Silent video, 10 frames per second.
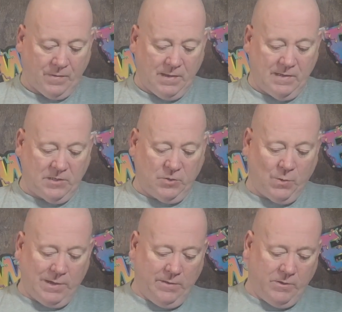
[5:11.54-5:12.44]
There's a
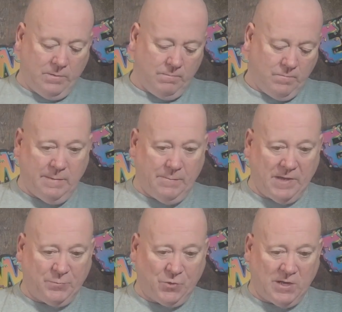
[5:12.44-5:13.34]
20 though.
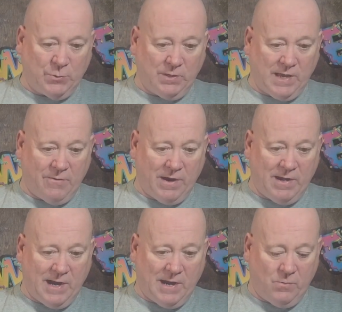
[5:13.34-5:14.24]
Best price we can get right
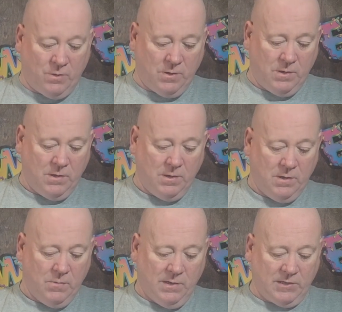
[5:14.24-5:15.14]
now.
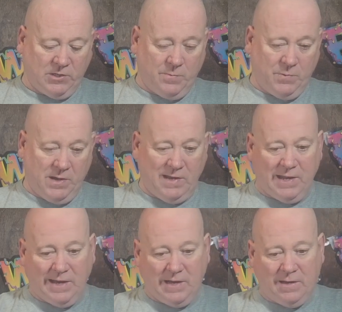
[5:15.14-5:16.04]
Well, this could be an
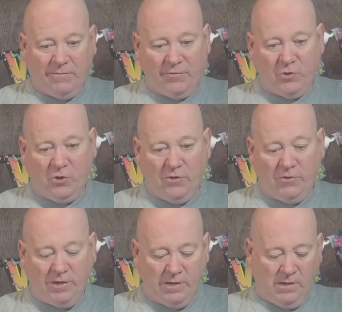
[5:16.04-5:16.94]
80 for
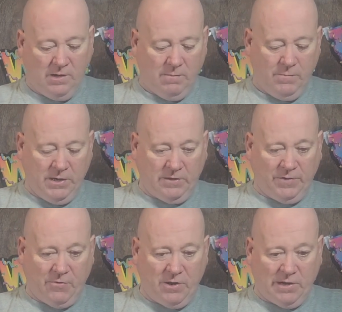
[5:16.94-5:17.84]
100, but it's
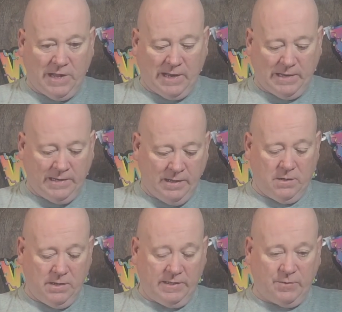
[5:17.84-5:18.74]
very unlikely.
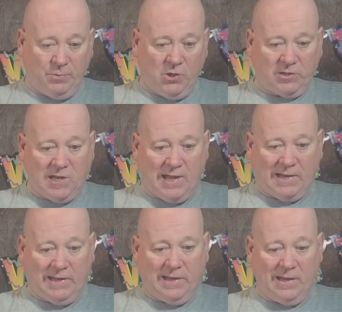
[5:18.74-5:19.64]
It's most
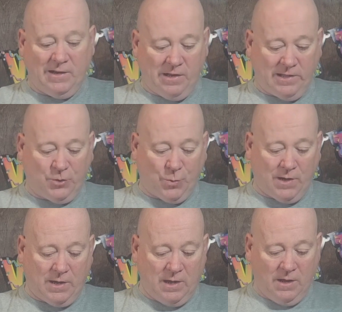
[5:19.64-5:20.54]
likely another
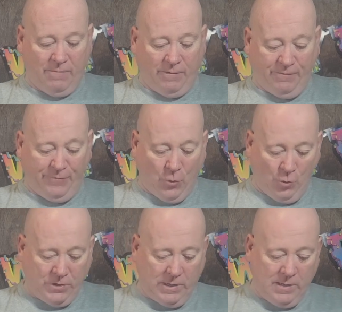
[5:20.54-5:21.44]
20 for
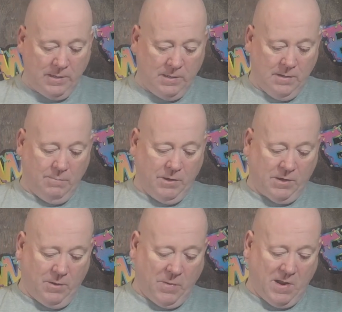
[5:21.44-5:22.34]
40, but it
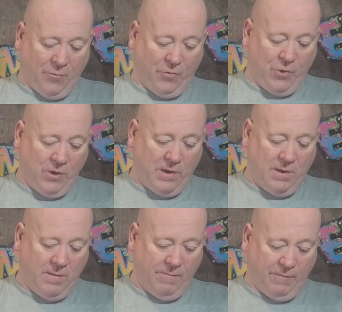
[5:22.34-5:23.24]
could be a
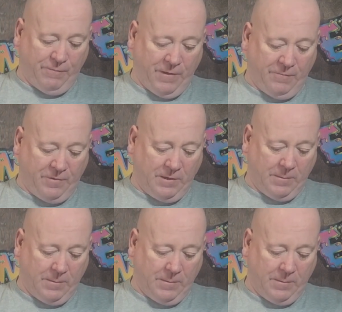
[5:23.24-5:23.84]
30 for 50.